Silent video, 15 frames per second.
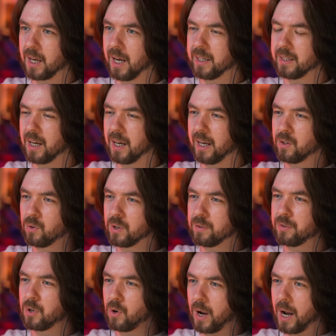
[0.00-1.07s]
I don't
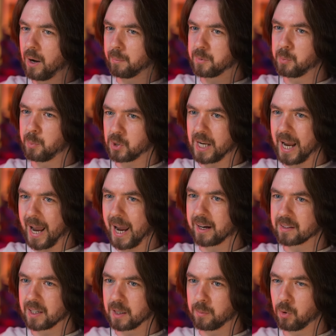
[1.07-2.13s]
even know how I'm supposed to
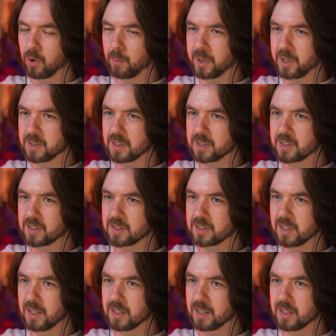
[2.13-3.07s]
act anymore, because it's